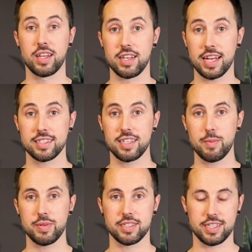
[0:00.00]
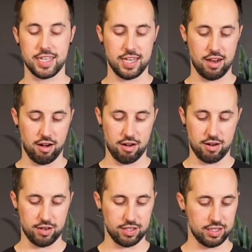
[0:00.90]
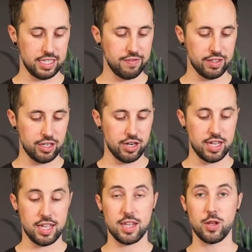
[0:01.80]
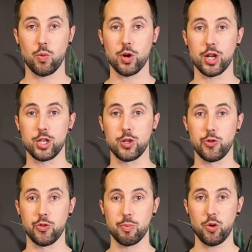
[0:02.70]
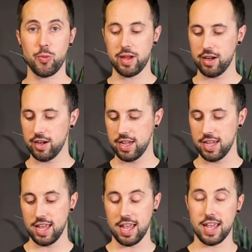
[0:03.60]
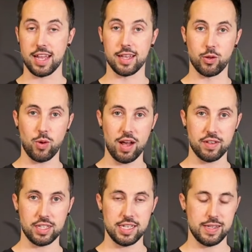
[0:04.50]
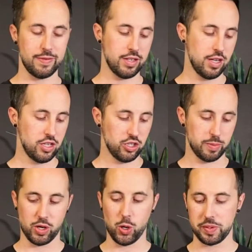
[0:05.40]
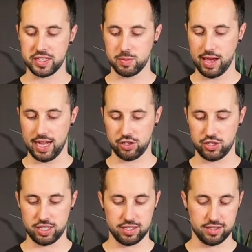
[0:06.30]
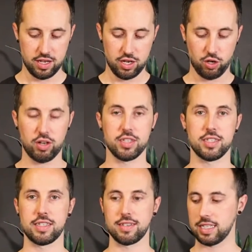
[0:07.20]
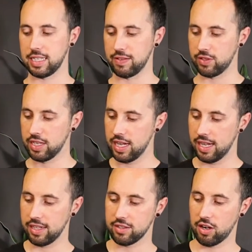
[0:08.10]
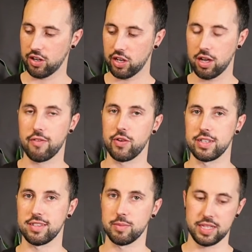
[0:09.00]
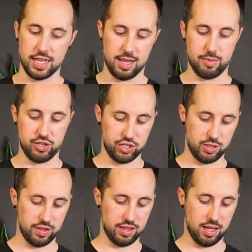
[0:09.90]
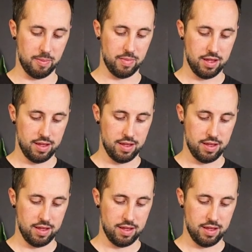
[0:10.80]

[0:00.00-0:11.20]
Next up is to get our leaf litter in. We're gonna use mulberry and guava leaves. So I'm gonna open these packages, crunch these leaves, and start covering some of the ABG with them.